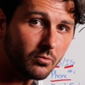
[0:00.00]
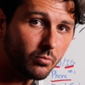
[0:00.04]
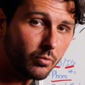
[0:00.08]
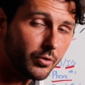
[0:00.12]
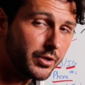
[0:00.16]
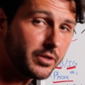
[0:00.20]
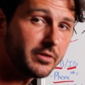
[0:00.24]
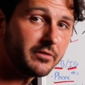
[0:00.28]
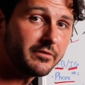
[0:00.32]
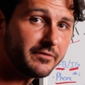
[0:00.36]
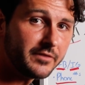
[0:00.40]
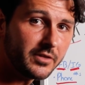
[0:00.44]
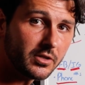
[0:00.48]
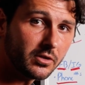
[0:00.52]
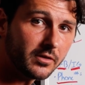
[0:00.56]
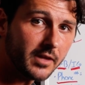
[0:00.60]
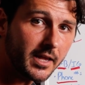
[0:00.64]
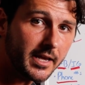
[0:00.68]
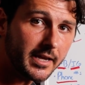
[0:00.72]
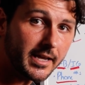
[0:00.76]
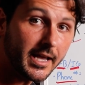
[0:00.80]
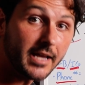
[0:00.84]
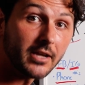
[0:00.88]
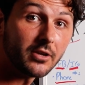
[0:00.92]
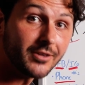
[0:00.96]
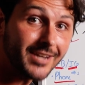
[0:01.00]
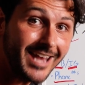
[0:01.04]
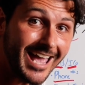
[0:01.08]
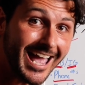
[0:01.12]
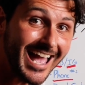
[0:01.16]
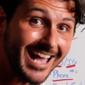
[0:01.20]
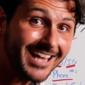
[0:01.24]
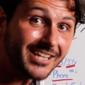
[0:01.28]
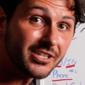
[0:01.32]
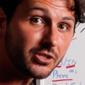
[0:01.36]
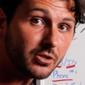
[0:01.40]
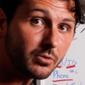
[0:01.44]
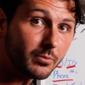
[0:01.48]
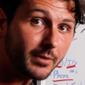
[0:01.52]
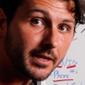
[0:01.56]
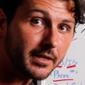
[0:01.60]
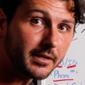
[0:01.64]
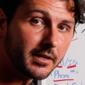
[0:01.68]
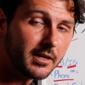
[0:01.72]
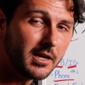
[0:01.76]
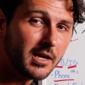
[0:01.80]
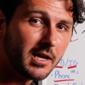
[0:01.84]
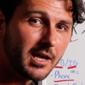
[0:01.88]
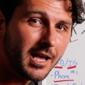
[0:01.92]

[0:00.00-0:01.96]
What do you feel like I could add to it?